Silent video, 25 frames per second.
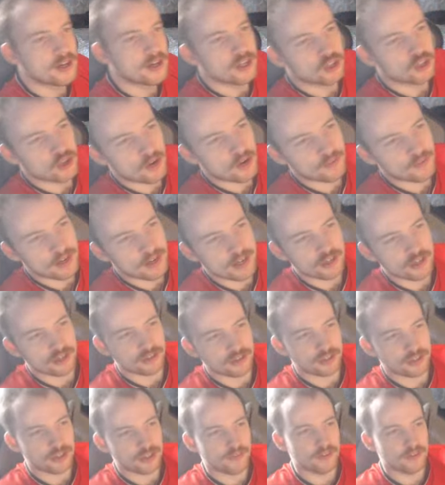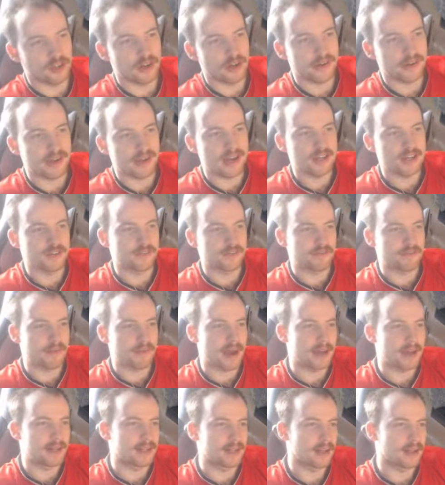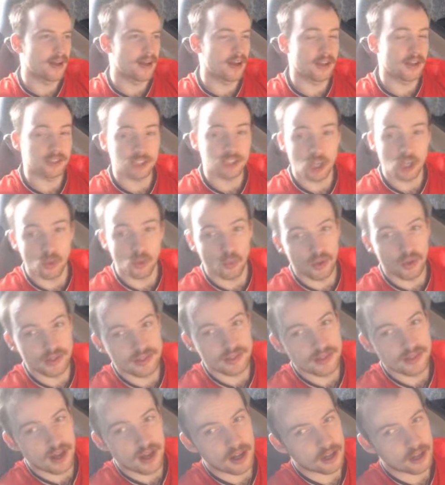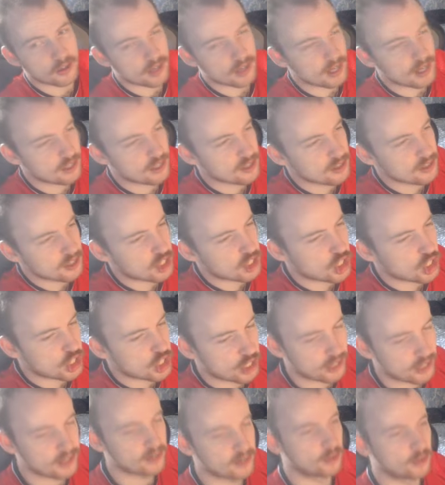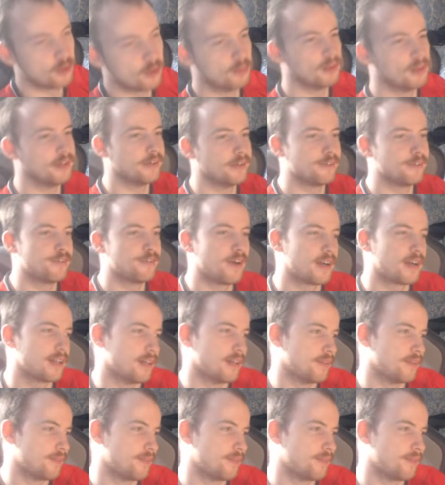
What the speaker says: Travel Agent, discover a location from any class. 1 star. Locations are shit normally. Fuck it.